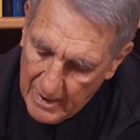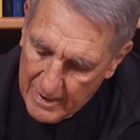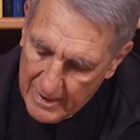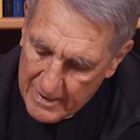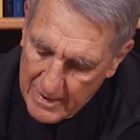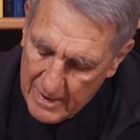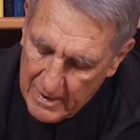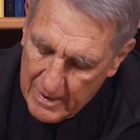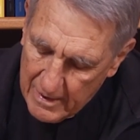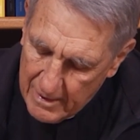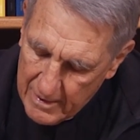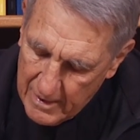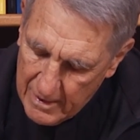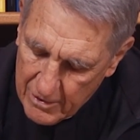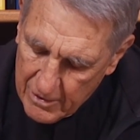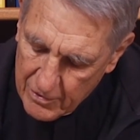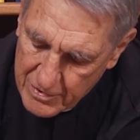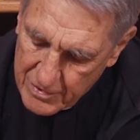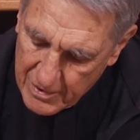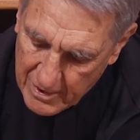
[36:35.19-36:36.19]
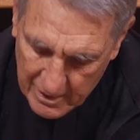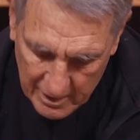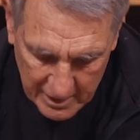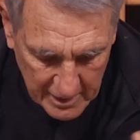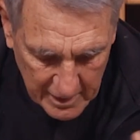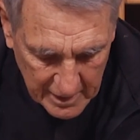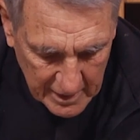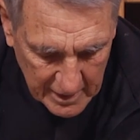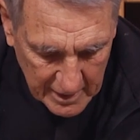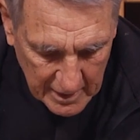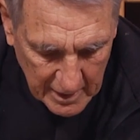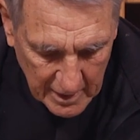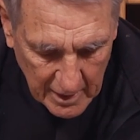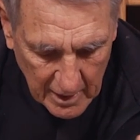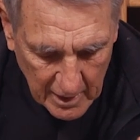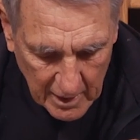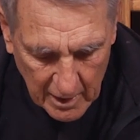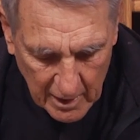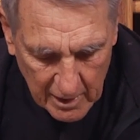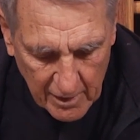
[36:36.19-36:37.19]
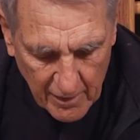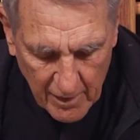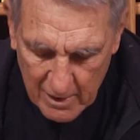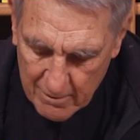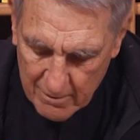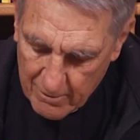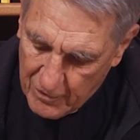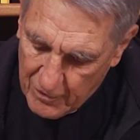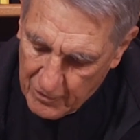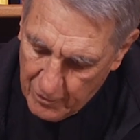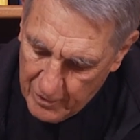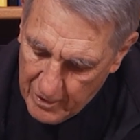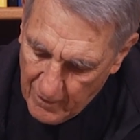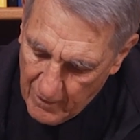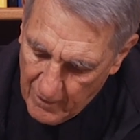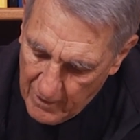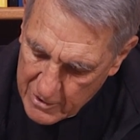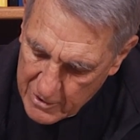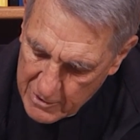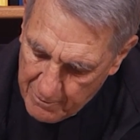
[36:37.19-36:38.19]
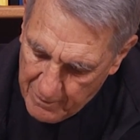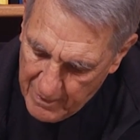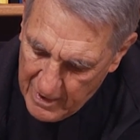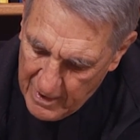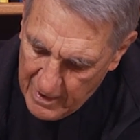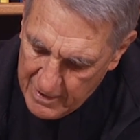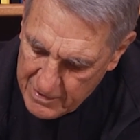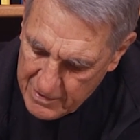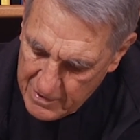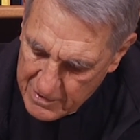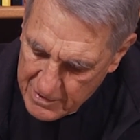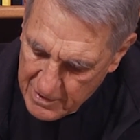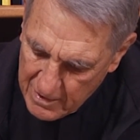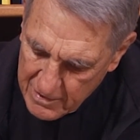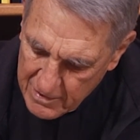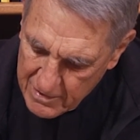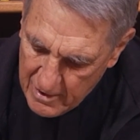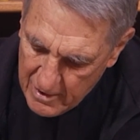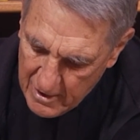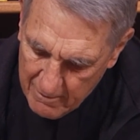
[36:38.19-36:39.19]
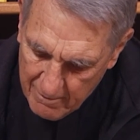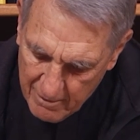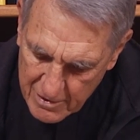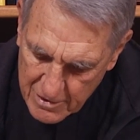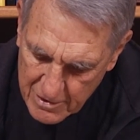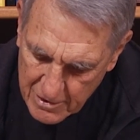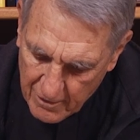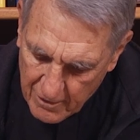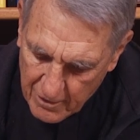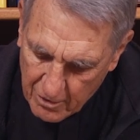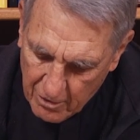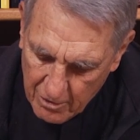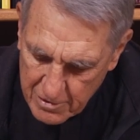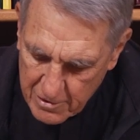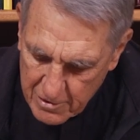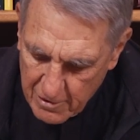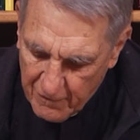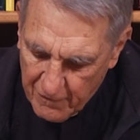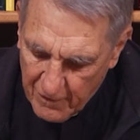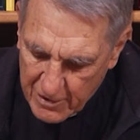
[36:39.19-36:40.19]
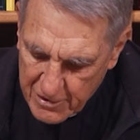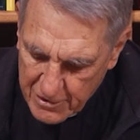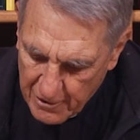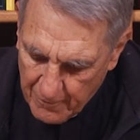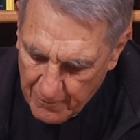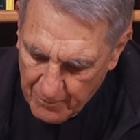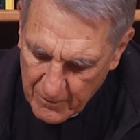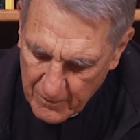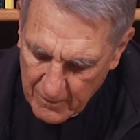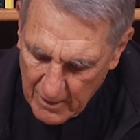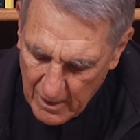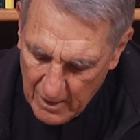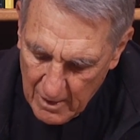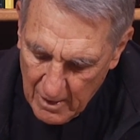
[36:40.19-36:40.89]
then, interesting, under the number 3 on the next page, he says, an image of the crucifixion